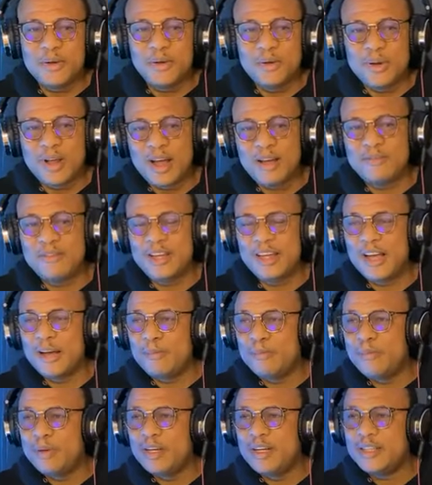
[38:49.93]
they don't have
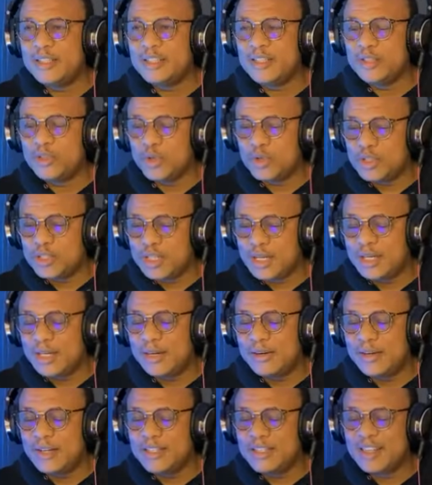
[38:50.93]
the ability to
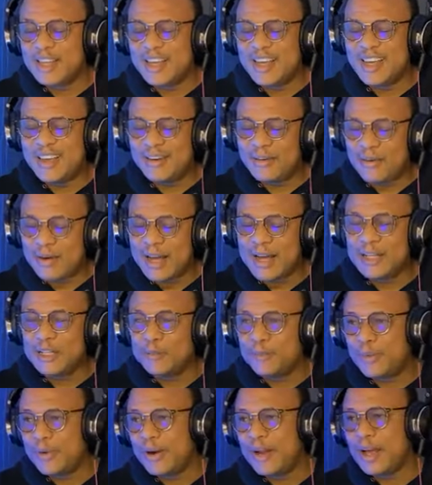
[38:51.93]
generate a
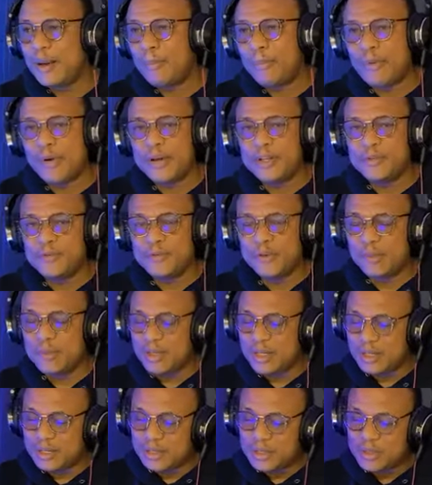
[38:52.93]
right prayer point
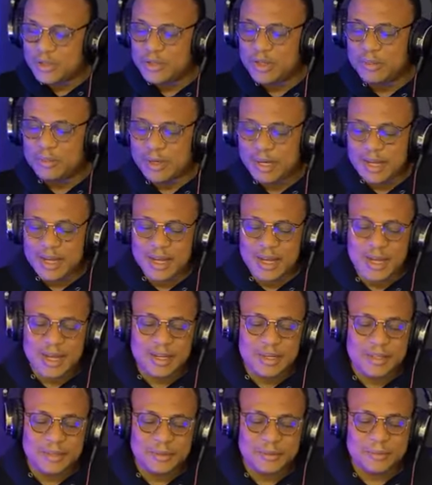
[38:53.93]
from the dream they
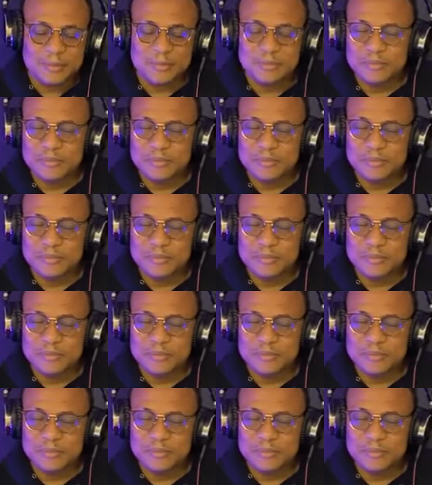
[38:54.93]
had.